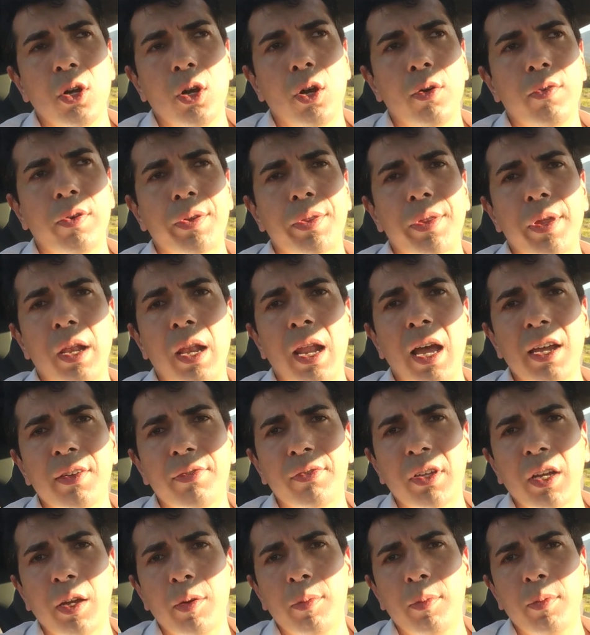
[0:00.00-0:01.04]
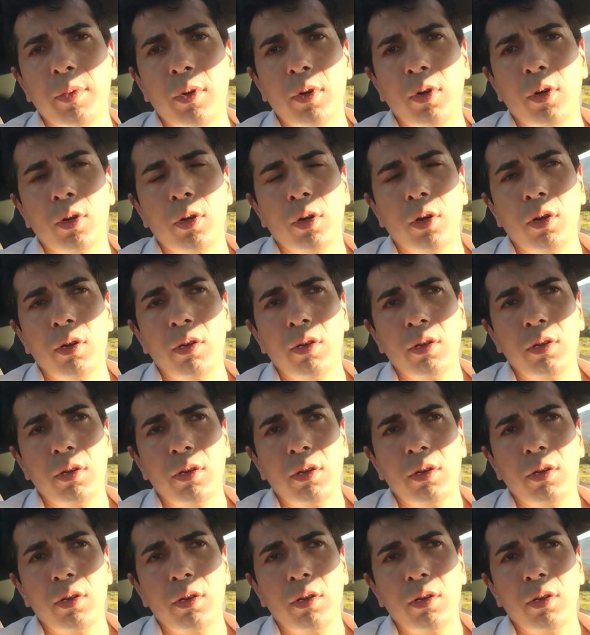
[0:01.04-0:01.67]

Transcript: over the lifetime or